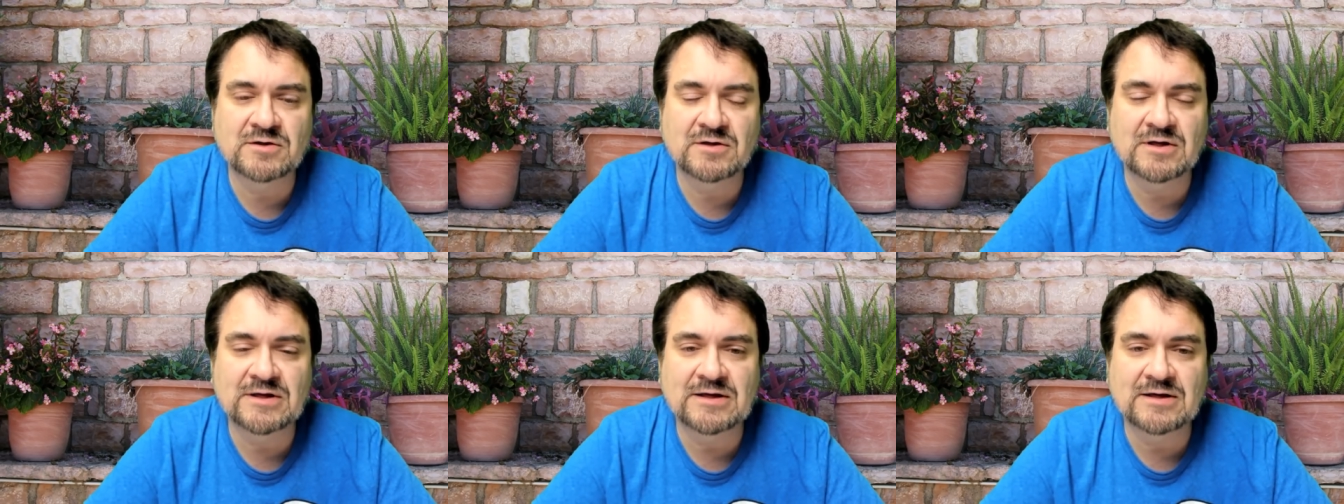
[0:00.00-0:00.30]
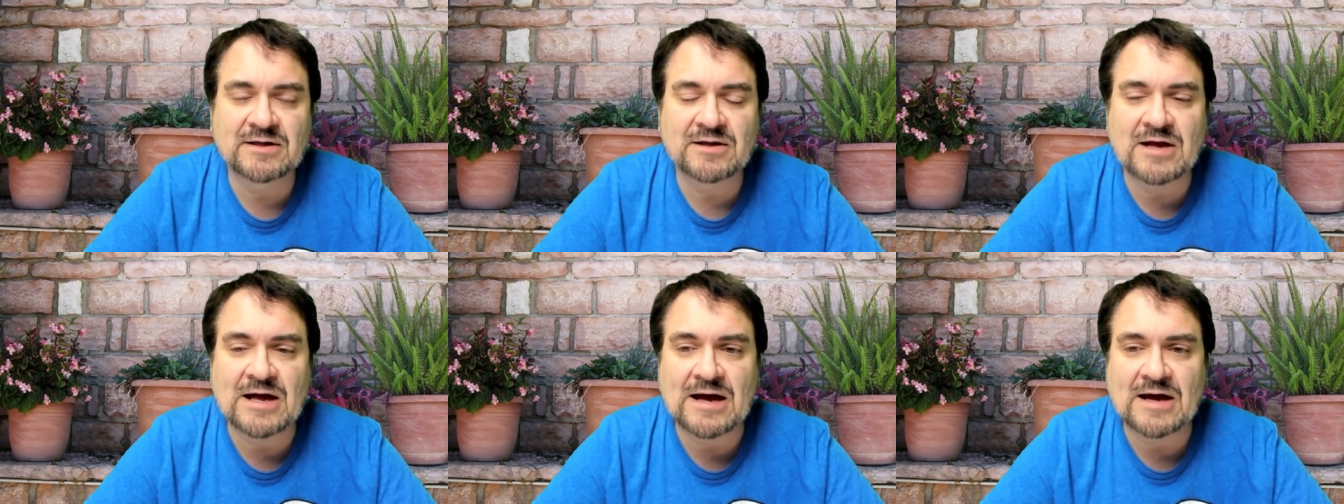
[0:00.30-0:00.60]

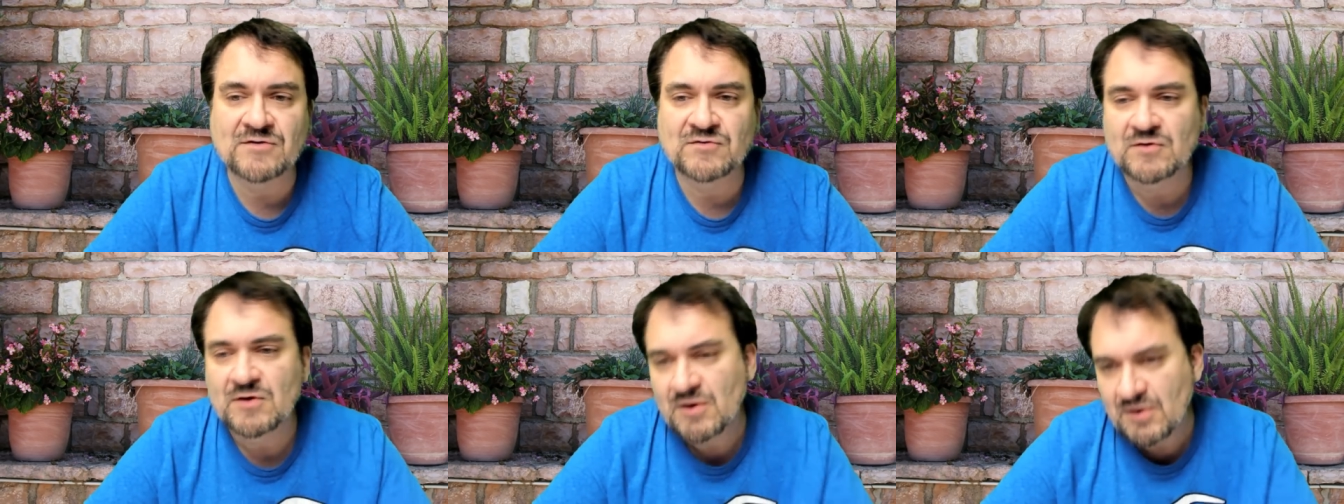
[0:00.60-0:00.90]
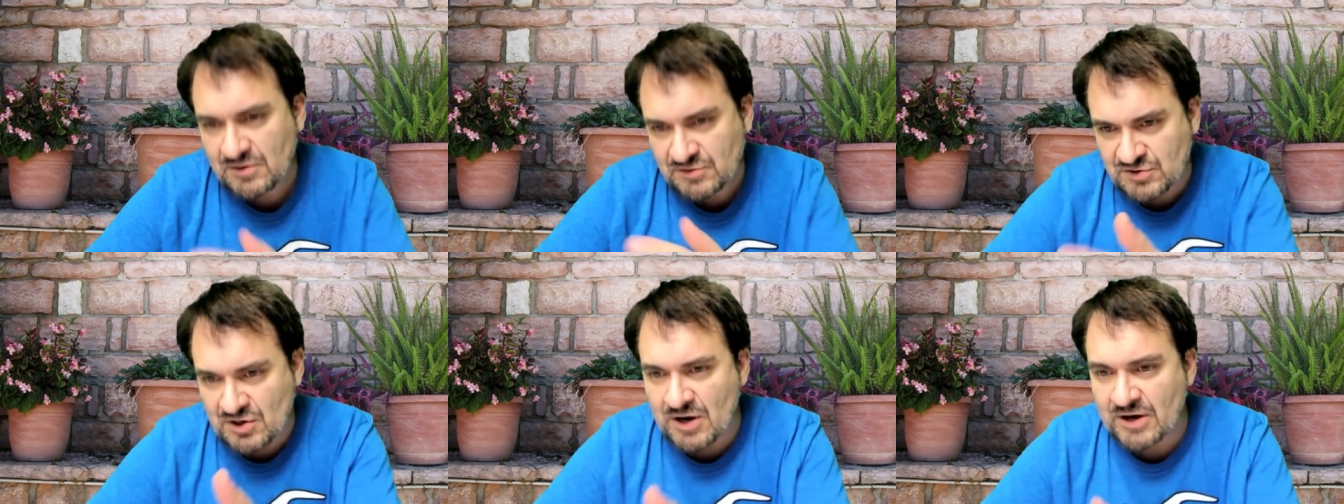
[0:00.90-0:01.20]
Lalique Glass.
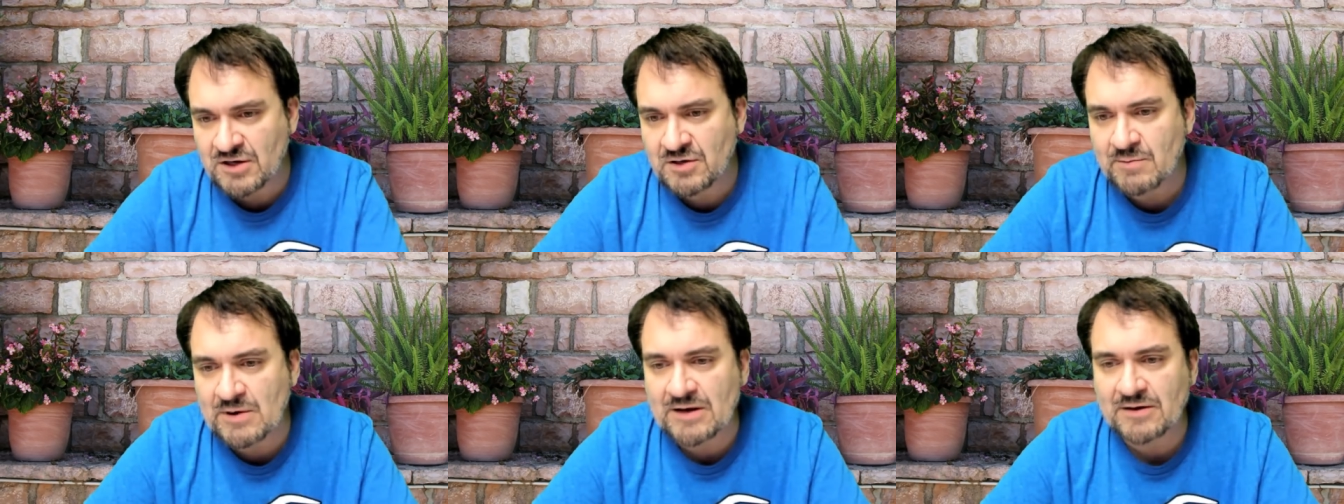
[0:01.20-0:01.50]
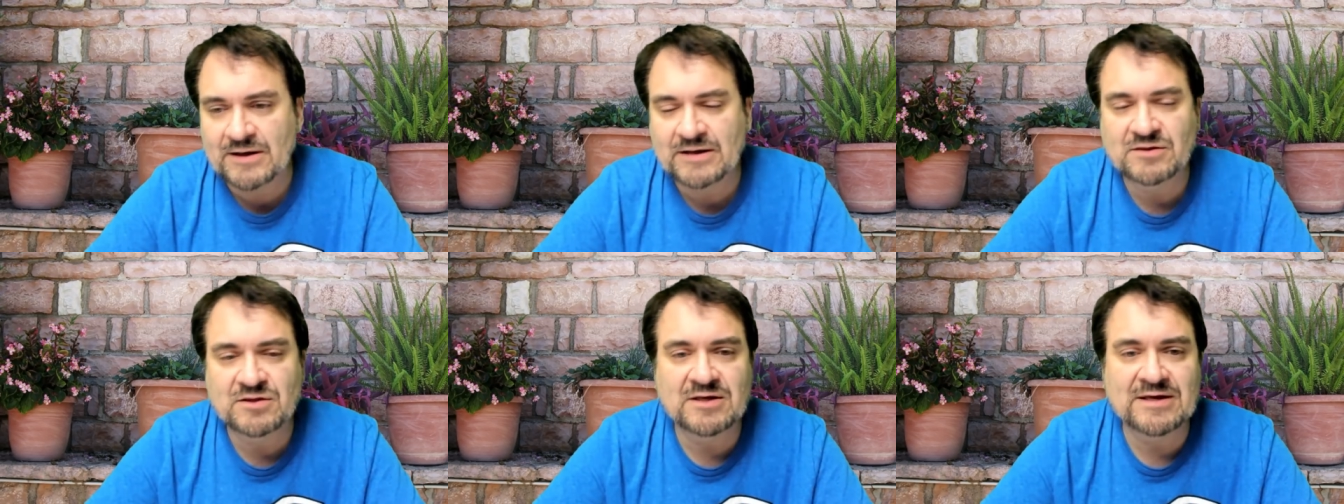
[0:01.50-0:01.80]
Talking
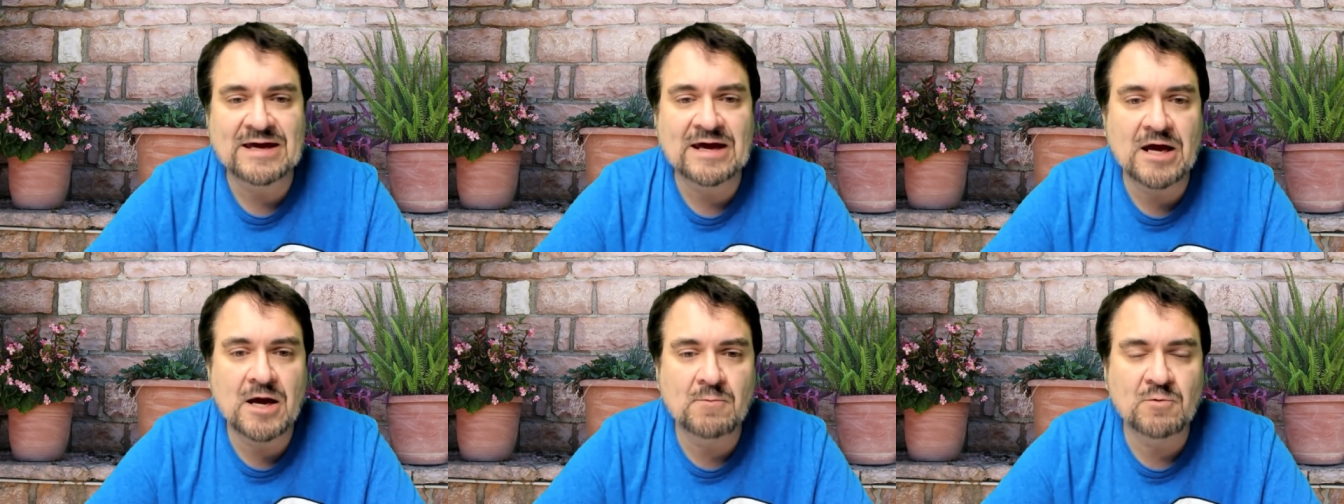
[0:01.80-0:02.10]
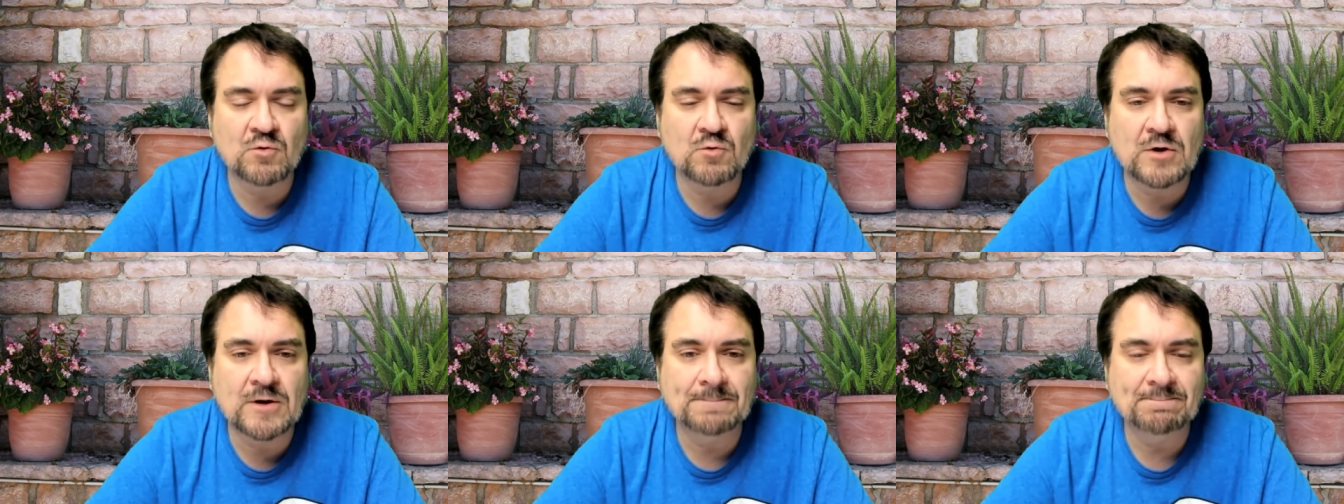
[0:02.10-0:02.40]
about like the
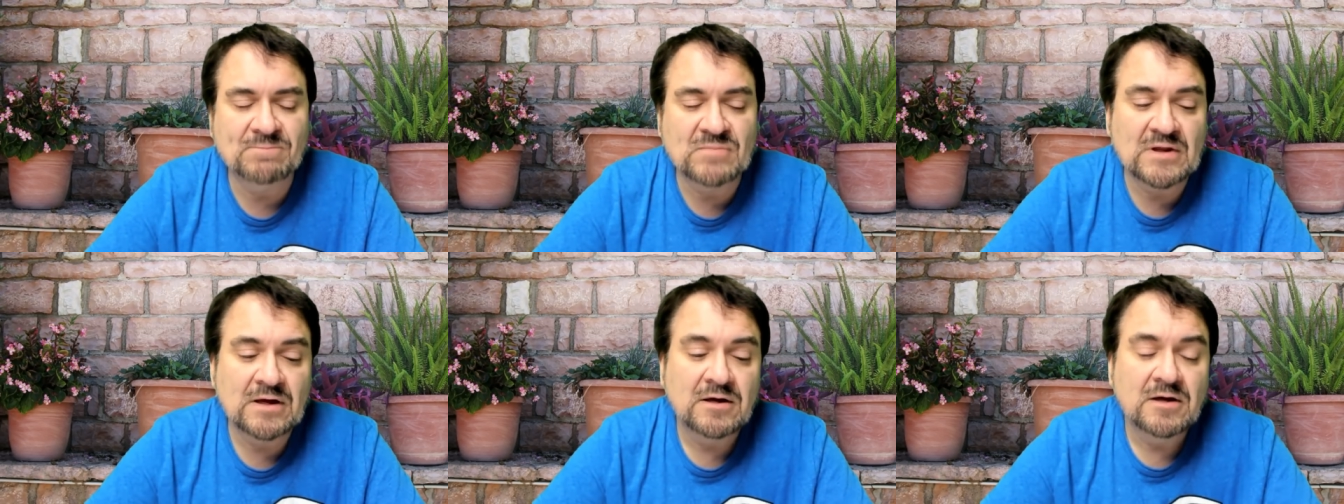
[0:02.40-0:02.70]
camera one.